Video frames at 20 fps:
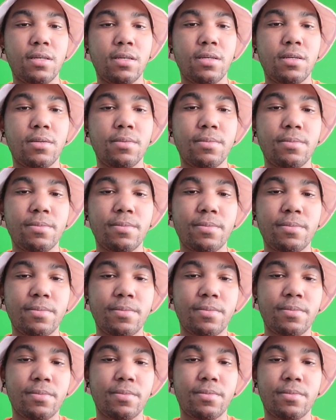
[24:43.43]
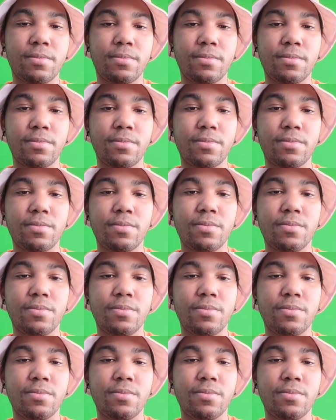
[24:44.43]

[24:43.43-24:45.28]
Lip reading: Nothing is said.